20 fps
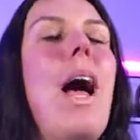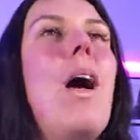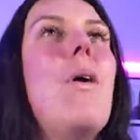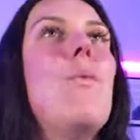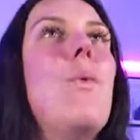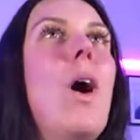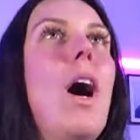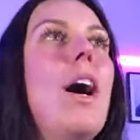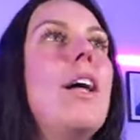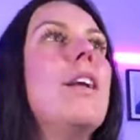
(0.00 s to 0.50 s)
I
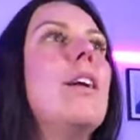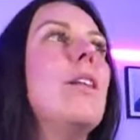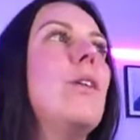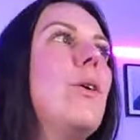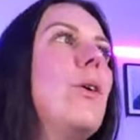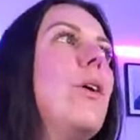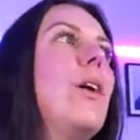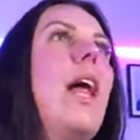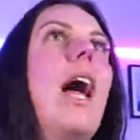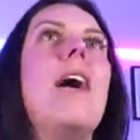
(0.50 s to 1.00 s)
want to
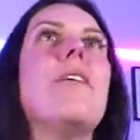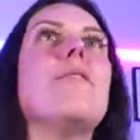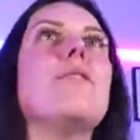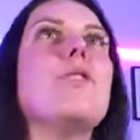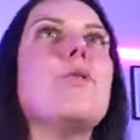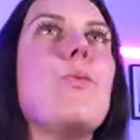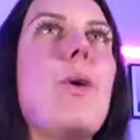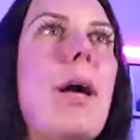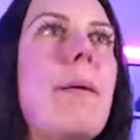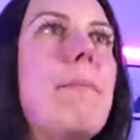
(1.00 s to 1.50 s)
learn how to
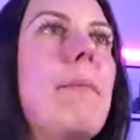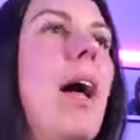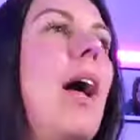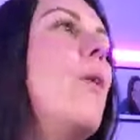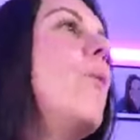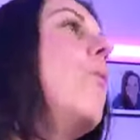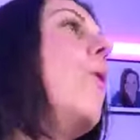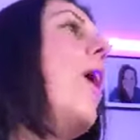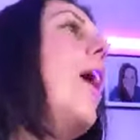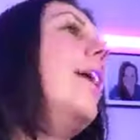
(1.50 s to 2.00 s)
swim.
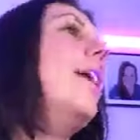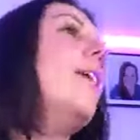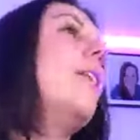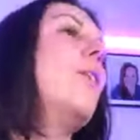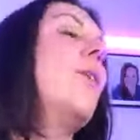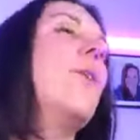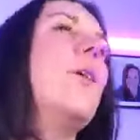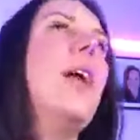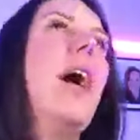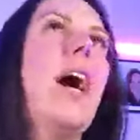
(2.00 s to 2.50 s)
I want to
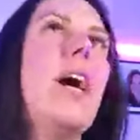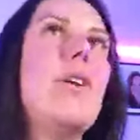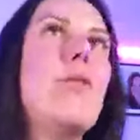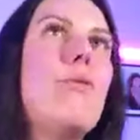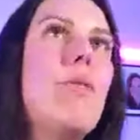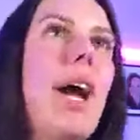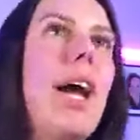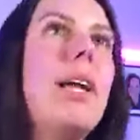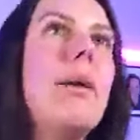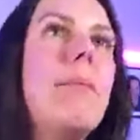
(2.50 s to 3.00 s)
learn how to
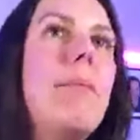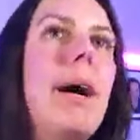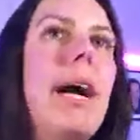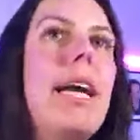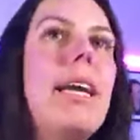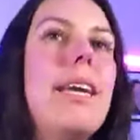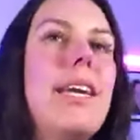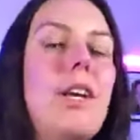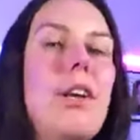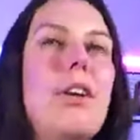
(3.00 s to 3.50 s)
ride a
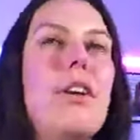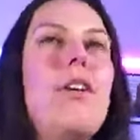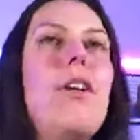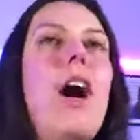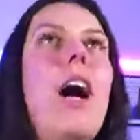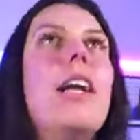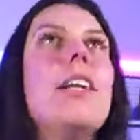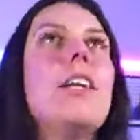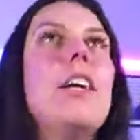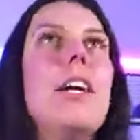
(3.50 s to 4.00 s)
bike. You're
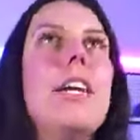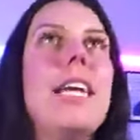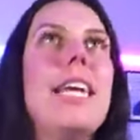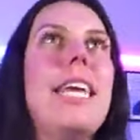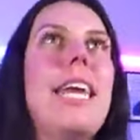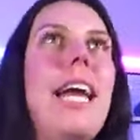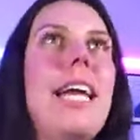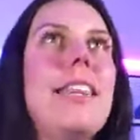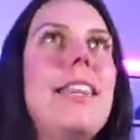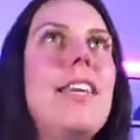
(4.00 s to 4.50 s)
not going to
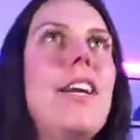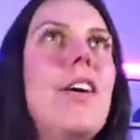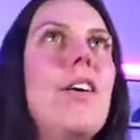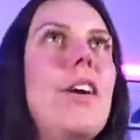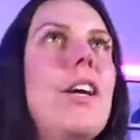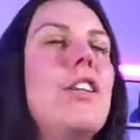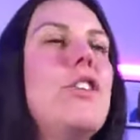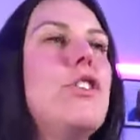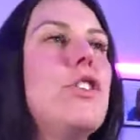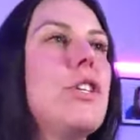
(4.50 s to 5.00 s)
get there
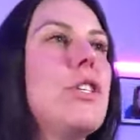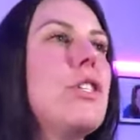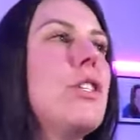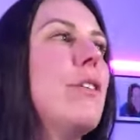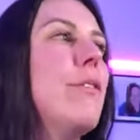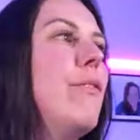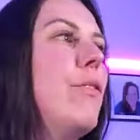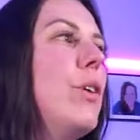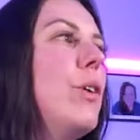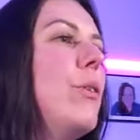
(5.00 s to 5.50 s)
in just
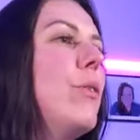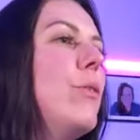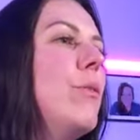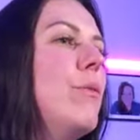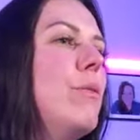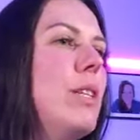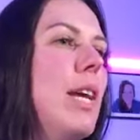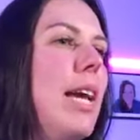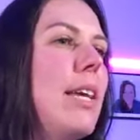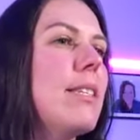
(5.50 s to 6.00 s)
a few
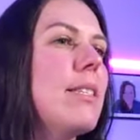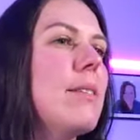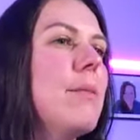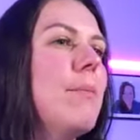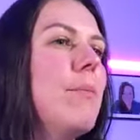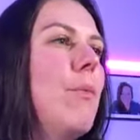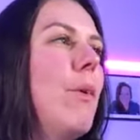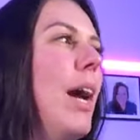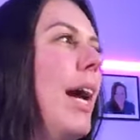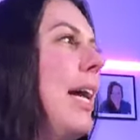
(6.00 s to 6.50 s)
days,
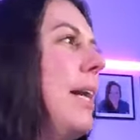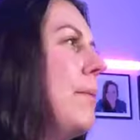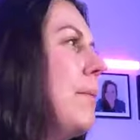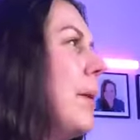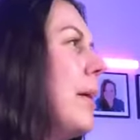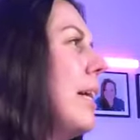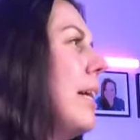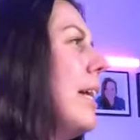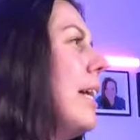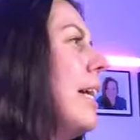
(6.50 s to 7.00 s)

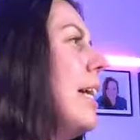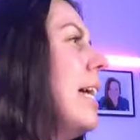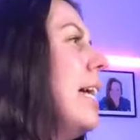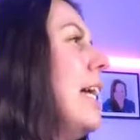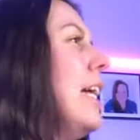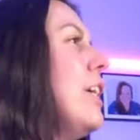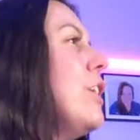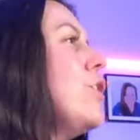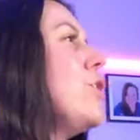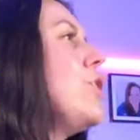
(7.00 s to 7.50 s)
right?
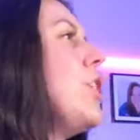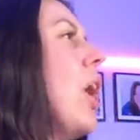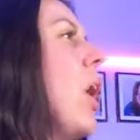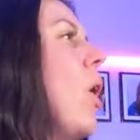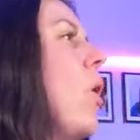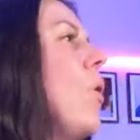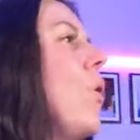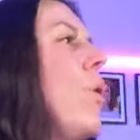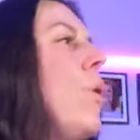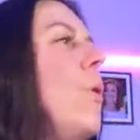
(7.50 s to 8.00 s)

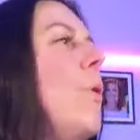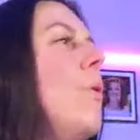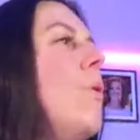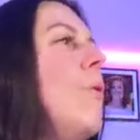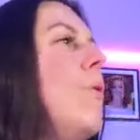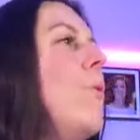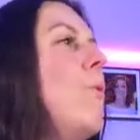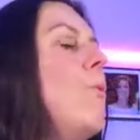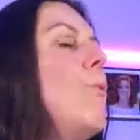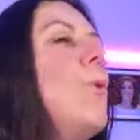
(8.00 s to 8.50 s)
So,
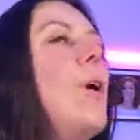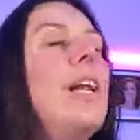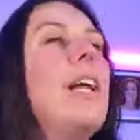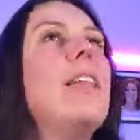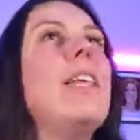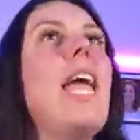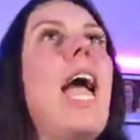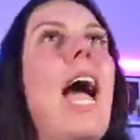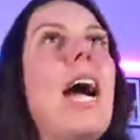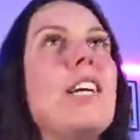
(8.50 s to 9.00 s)
what
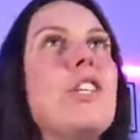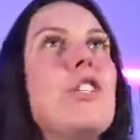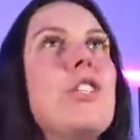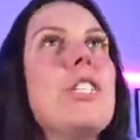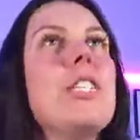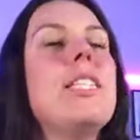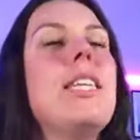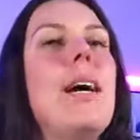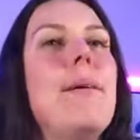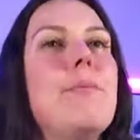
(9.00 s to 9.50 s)
are the
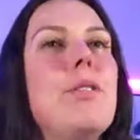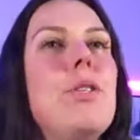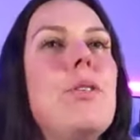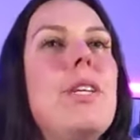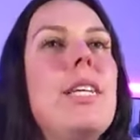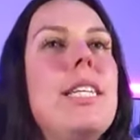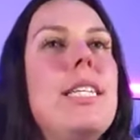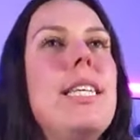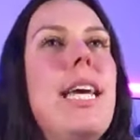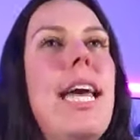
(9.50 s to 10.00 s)
action steps
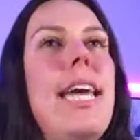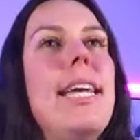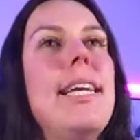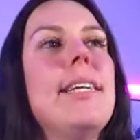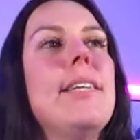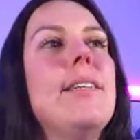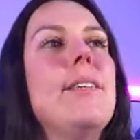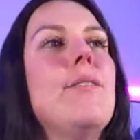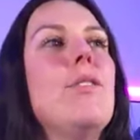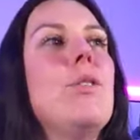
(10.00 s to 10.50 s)
you can
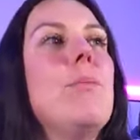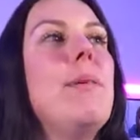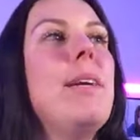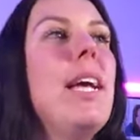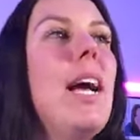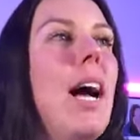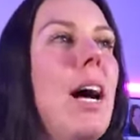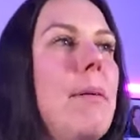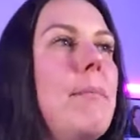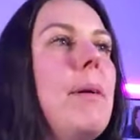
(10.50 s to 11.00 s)
take to
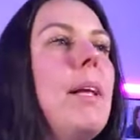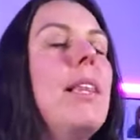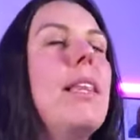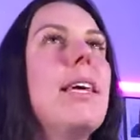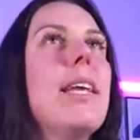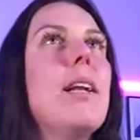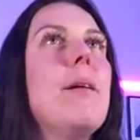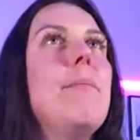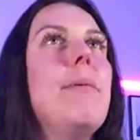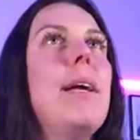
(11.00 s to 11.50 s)
become a
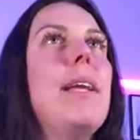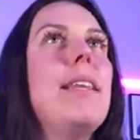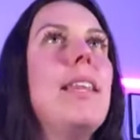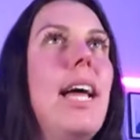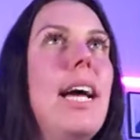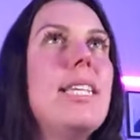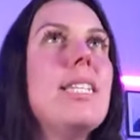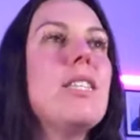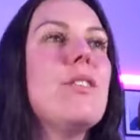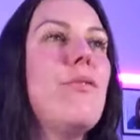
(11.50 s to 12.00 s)
little bit
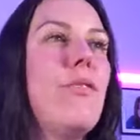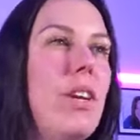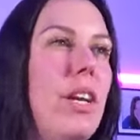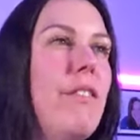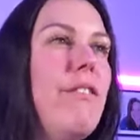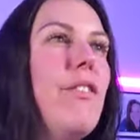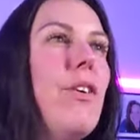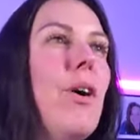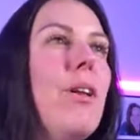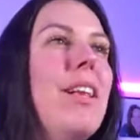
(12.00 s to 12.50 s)
less
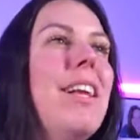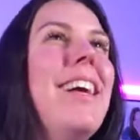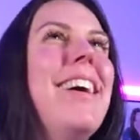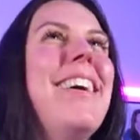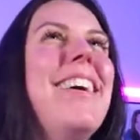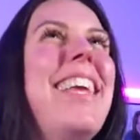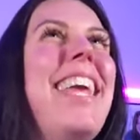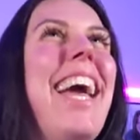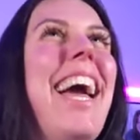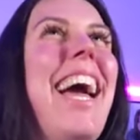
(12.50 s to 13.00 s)
fearful,
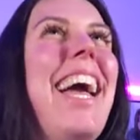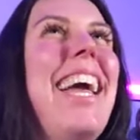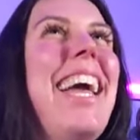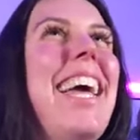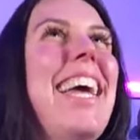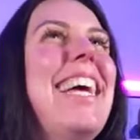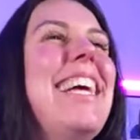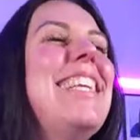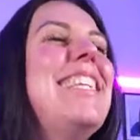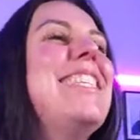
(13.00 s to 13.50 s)

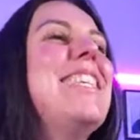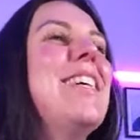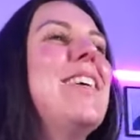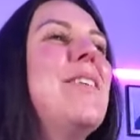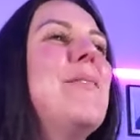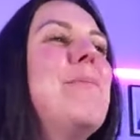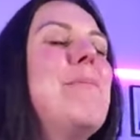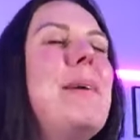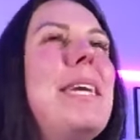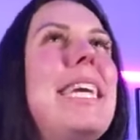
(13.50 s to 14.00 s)
okay?
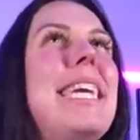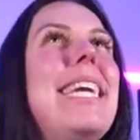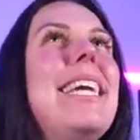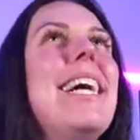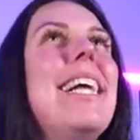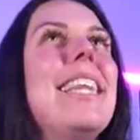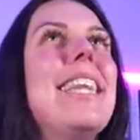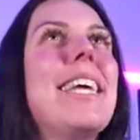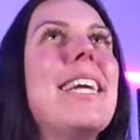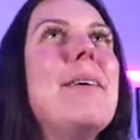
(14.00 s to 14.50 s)
To
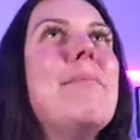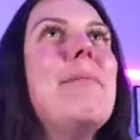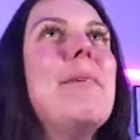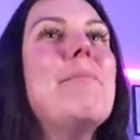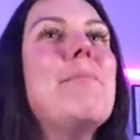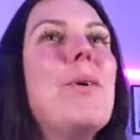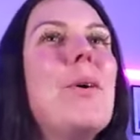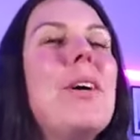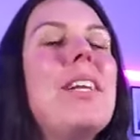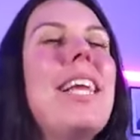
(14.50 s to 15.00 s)
be a little
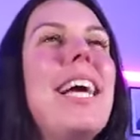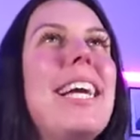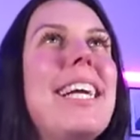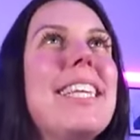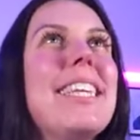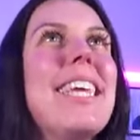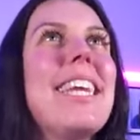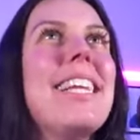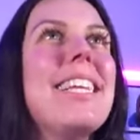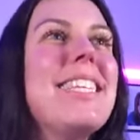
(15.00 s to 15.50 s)
bit more like
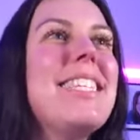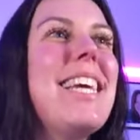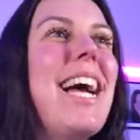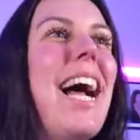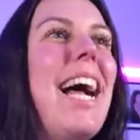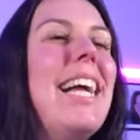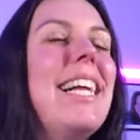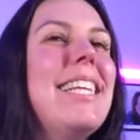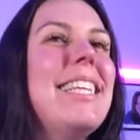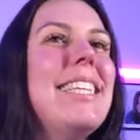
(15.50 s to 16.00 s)
a little
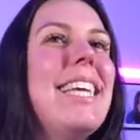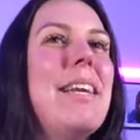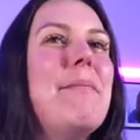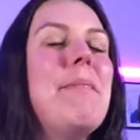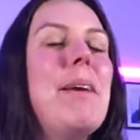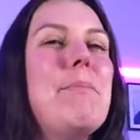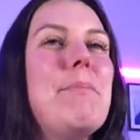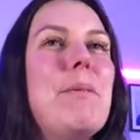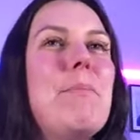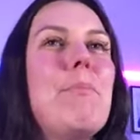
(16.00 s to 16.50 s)
child
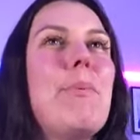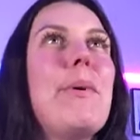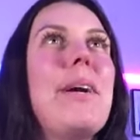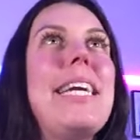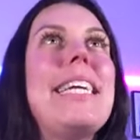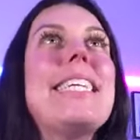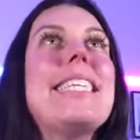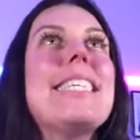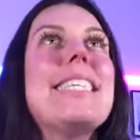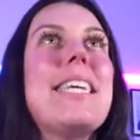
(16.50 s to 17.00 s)
and maybe
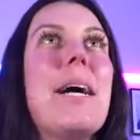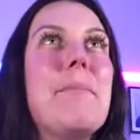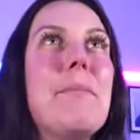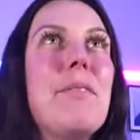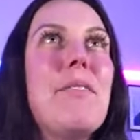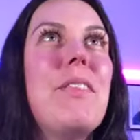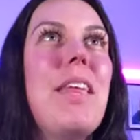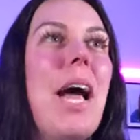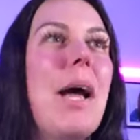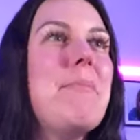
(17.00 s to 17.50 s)
bring some
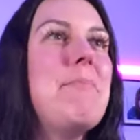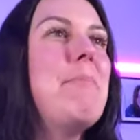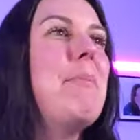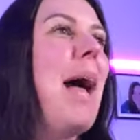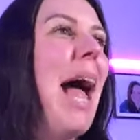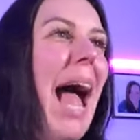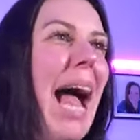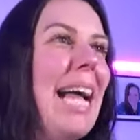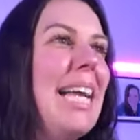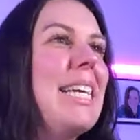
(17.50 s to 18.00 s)
of that
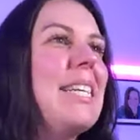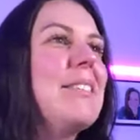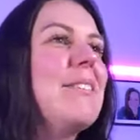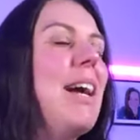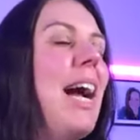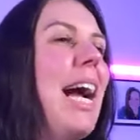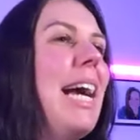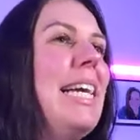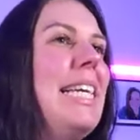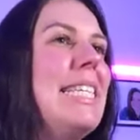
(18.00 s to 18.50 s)
back,
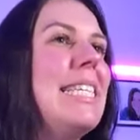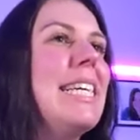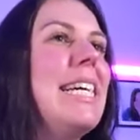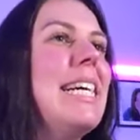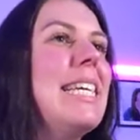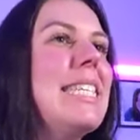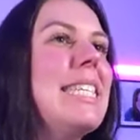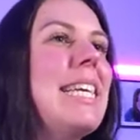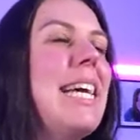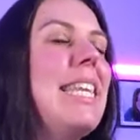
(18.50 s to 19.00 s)
right?
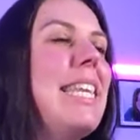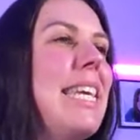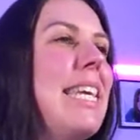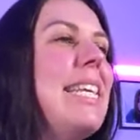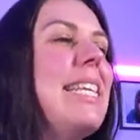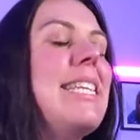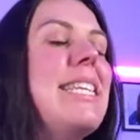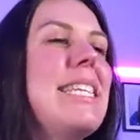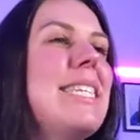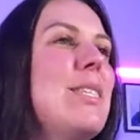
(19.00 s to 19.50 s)
Us, I
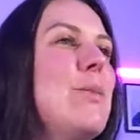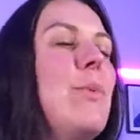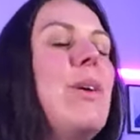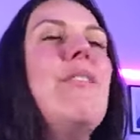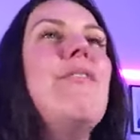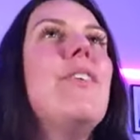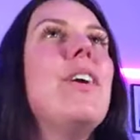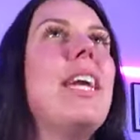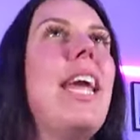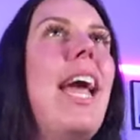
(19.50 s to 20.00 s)
think just
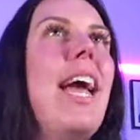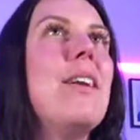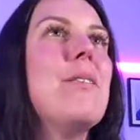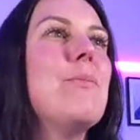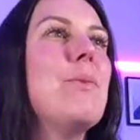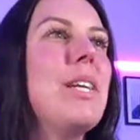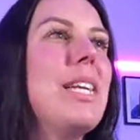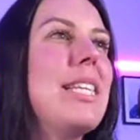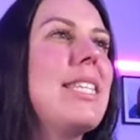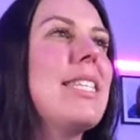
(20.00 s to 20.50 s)
we
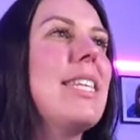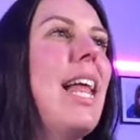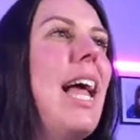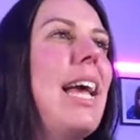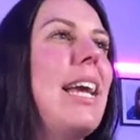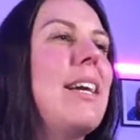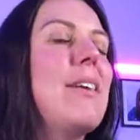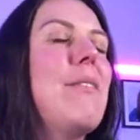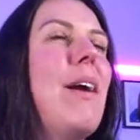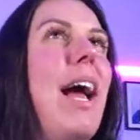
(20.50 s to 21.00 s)
forget what it's
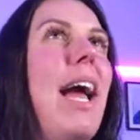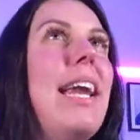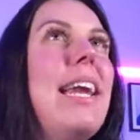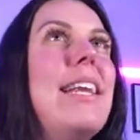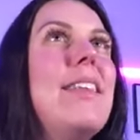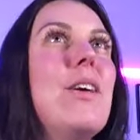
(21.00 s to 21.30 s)
like, right?